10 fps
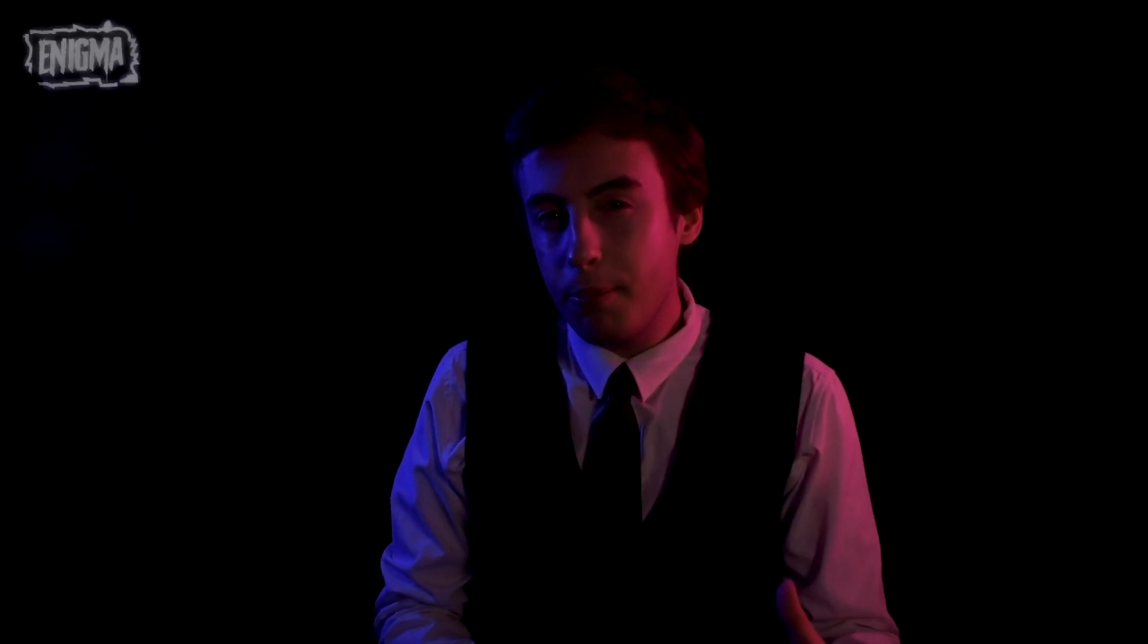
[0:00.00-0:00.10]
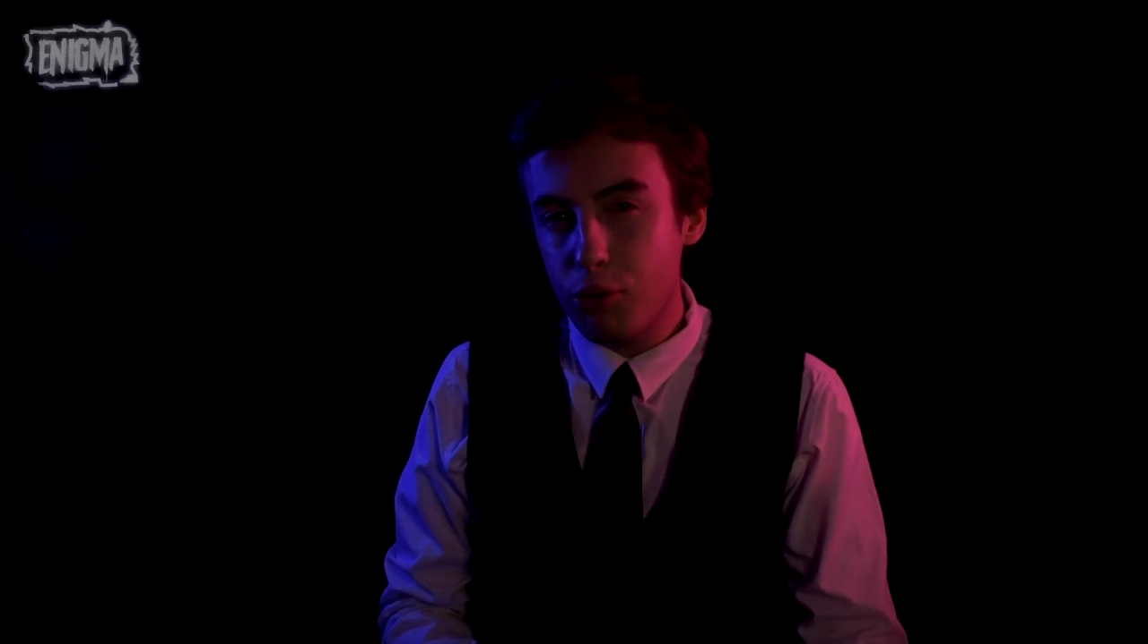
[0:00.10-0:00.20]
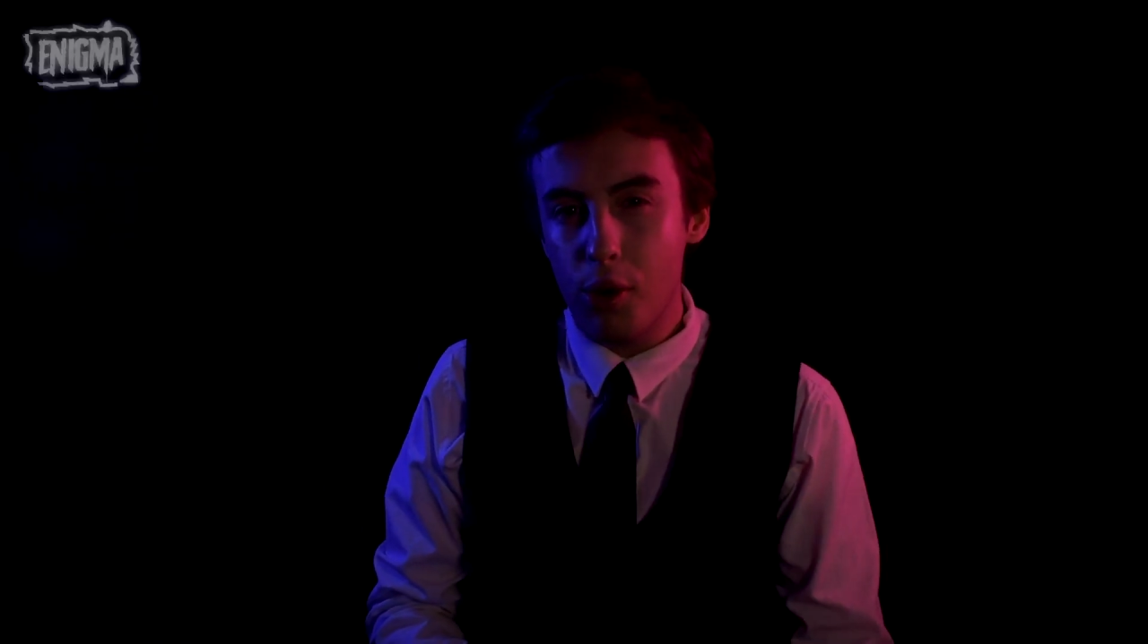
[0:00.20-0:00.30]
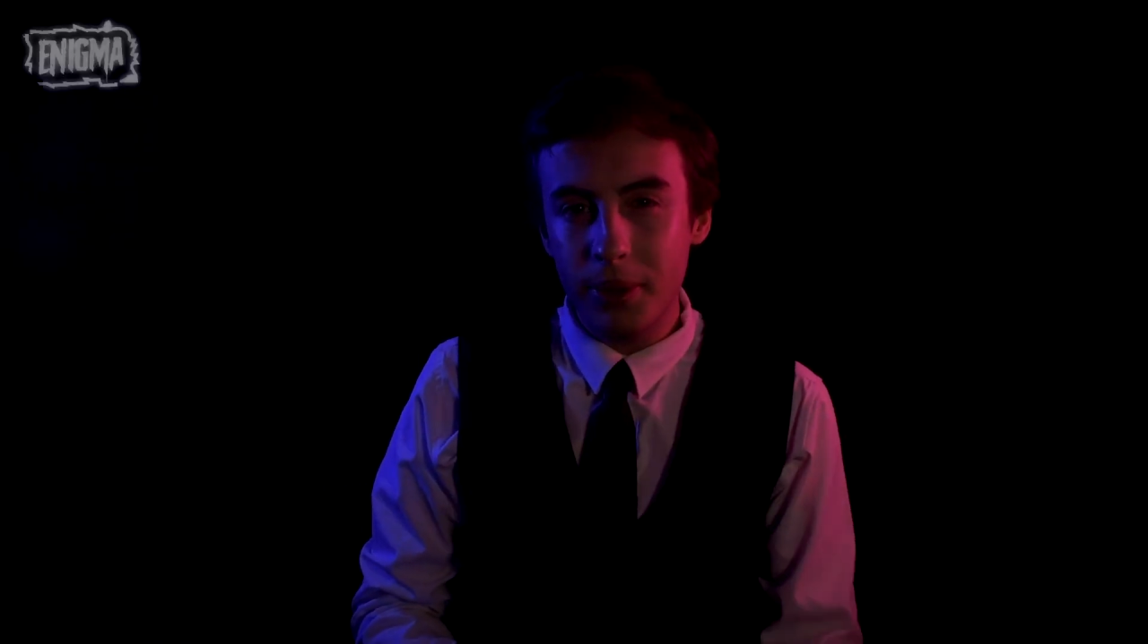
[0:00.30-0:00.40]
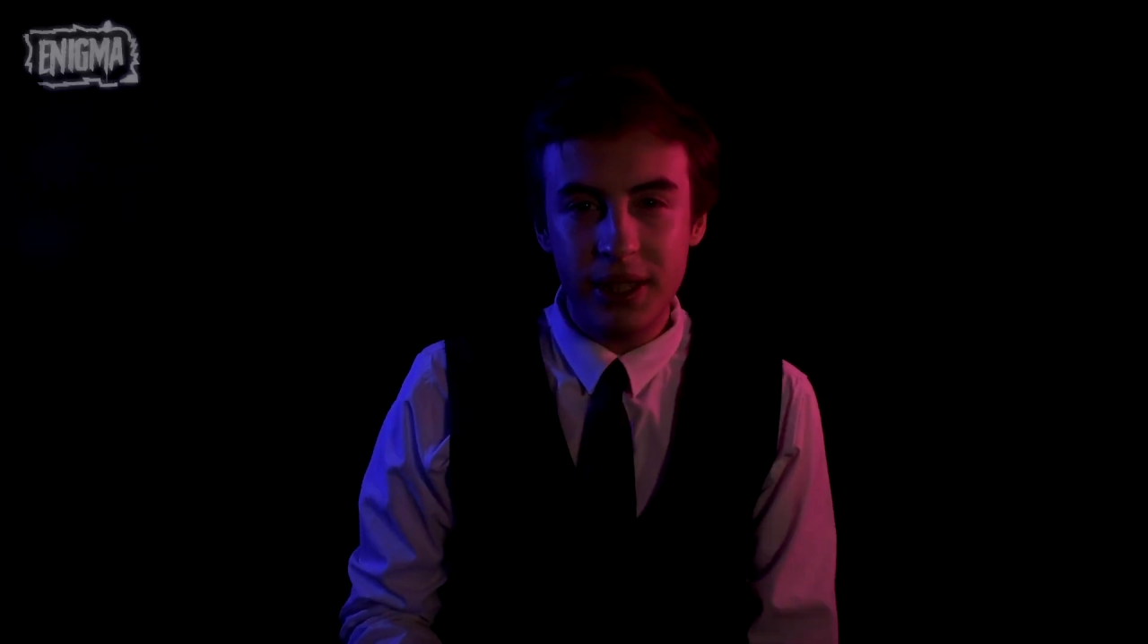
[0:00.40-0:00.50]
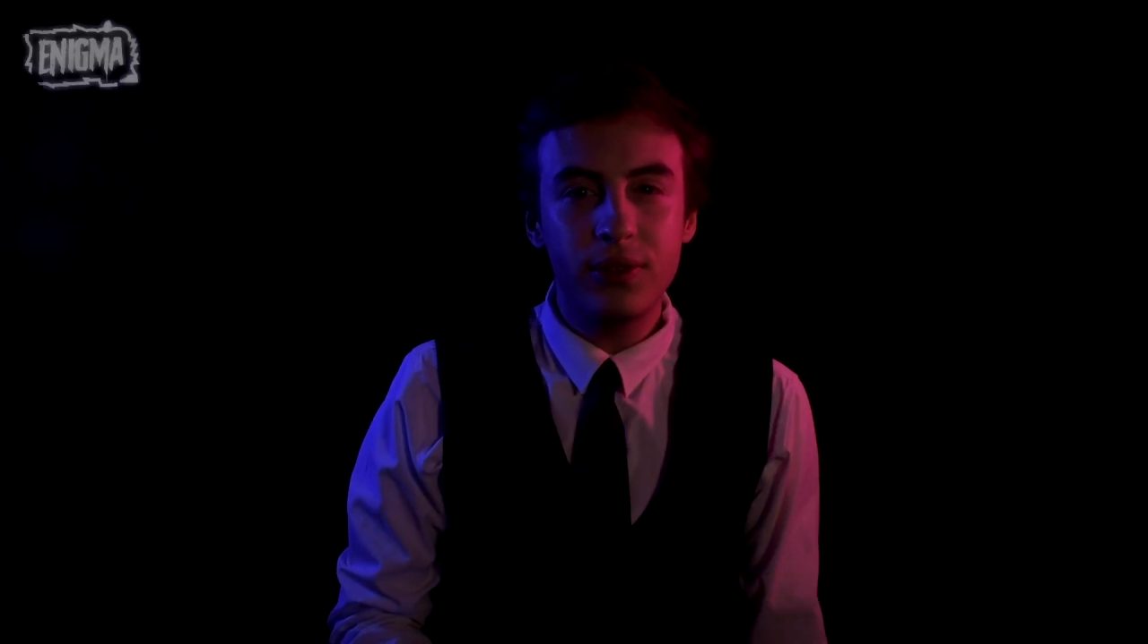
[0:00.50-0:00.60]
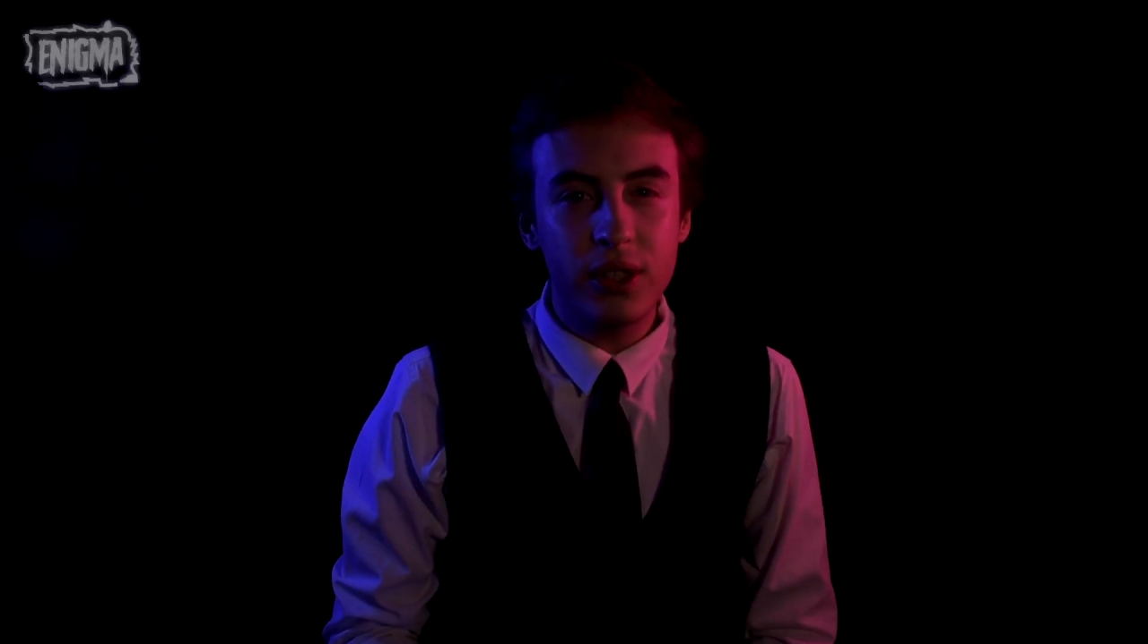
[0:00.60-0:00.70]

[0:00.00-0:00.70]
primitive